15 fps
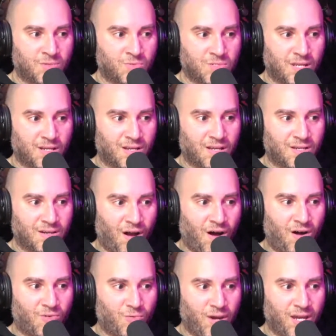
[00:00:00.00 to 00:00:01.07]
was like
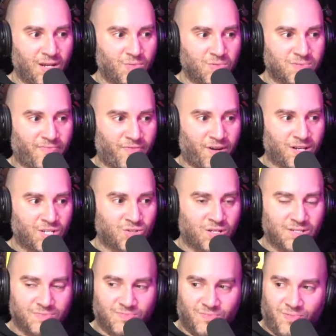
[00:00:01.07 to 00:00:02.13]
all red. It was fucking straight
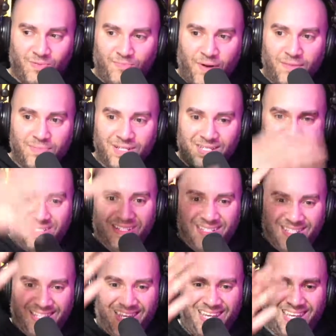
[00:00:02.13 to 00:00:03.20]
up Republican.
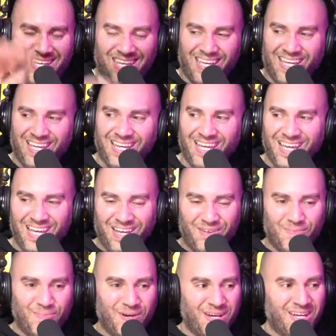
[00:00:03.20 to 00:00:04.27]

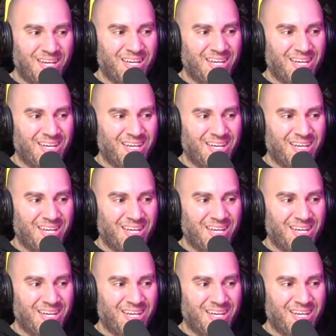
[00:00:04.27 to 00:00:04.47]
But